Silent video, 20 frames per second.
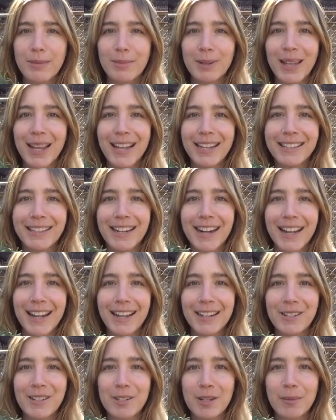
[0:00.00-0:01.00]
plant that I
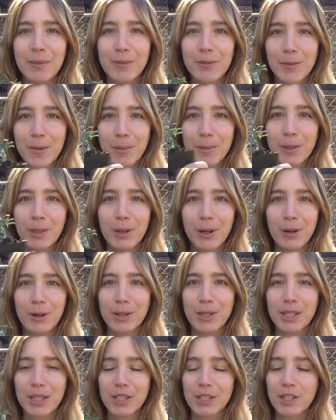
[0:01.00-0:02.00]
had shipped from the
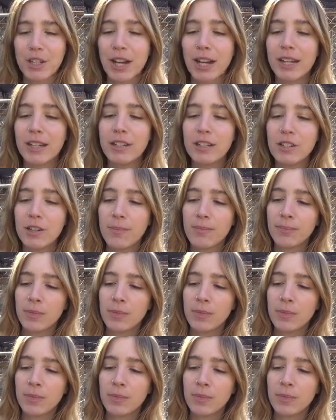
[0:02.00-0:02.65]
Growers Exchange.